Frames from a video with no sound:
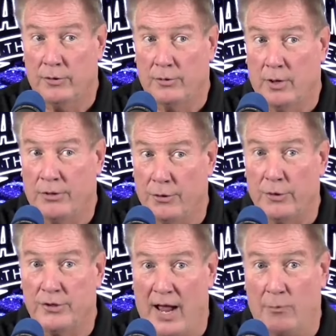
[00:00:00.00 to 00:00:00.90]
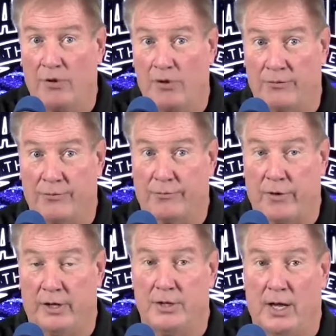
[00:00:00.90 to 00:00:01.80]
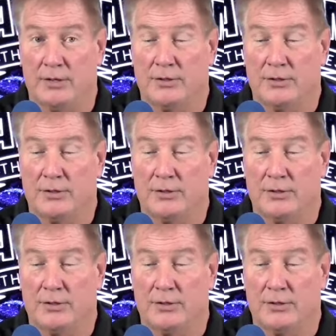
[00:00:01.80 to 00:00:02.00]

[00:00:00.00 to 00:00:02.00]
a third time with a different franchise.